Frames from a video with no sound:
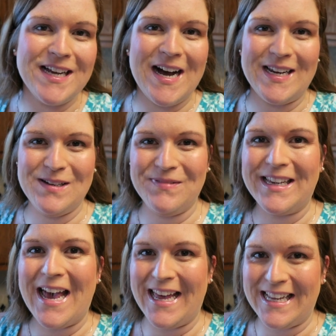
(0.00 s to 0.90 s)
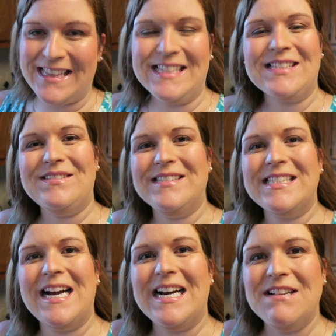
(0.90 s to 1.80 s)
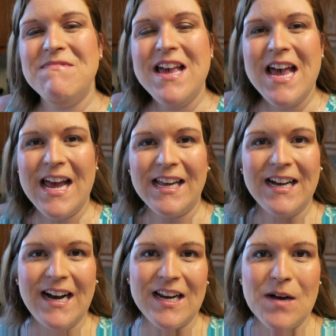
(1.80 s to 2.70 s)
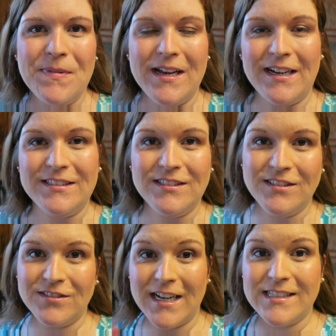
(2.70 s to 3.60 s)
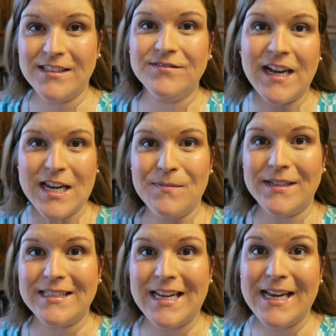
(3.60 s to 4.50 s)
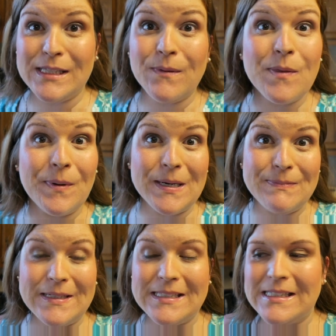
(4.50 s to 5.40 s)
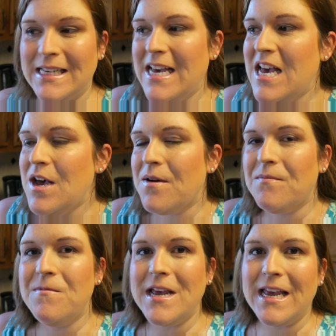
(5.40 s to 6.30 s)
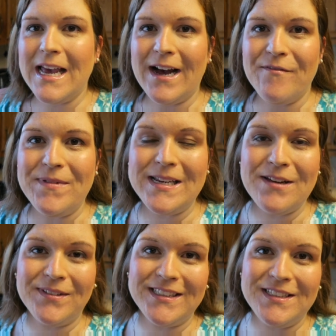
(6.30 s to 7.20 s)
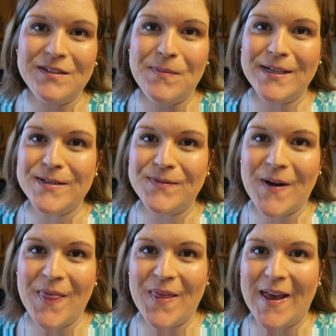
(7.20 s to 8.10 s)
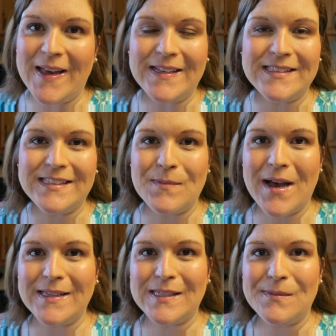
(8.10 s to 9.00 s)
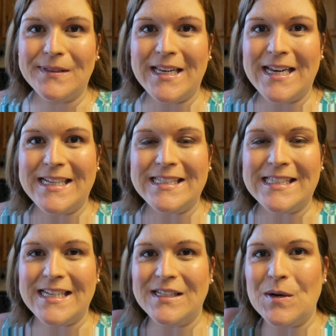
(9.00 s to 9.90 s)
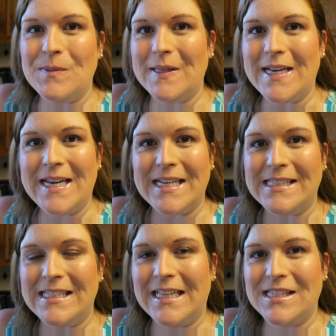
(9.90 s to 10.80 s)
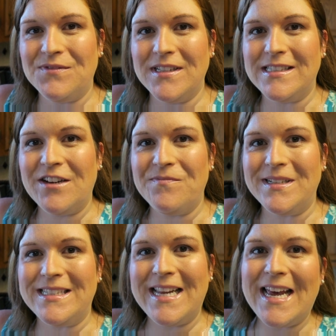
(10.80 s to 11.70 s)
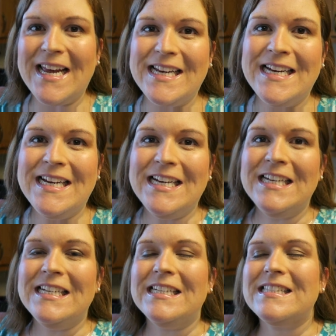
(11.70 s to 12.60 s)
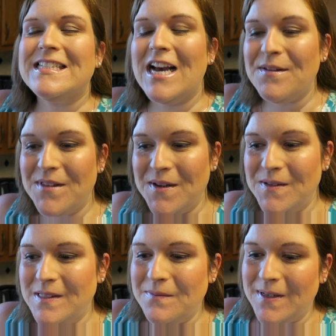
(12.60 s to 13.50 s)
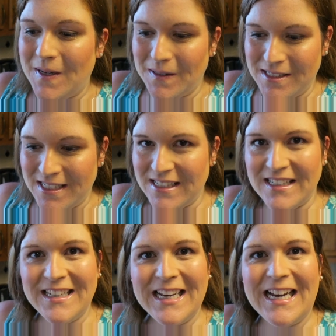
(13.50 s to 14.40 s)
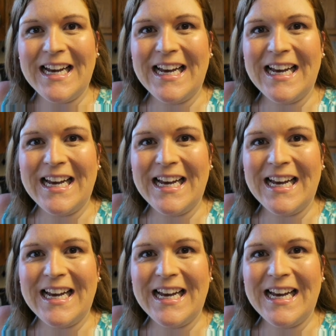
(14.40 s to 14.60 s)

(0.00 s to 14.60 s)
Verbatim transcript: We got up again at the school time and got up and got dressed and ready, but today it's with a purpose. We have been able to do a bunch of fun things the past couple days and go play and see lots of fun stuff, but today it's time to do some adulting.